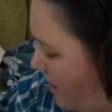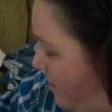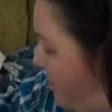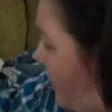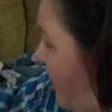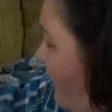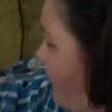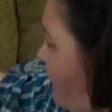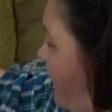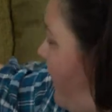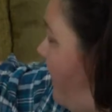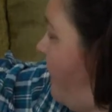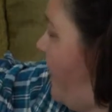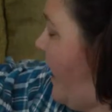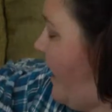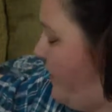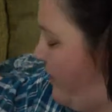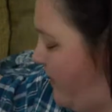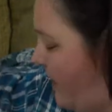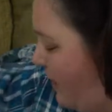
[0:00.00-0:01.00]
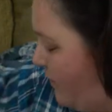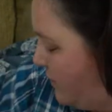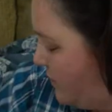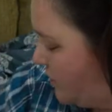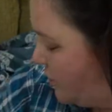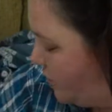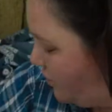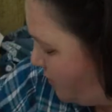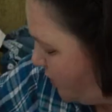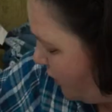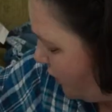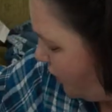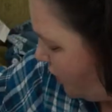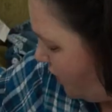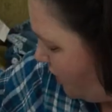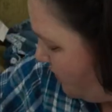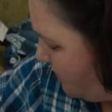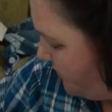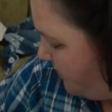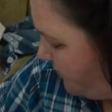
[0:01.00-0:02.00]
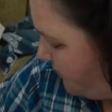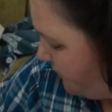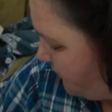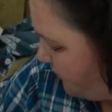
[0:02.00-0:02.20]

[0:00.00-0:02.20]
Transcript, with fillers: But I found that, and that was super cute.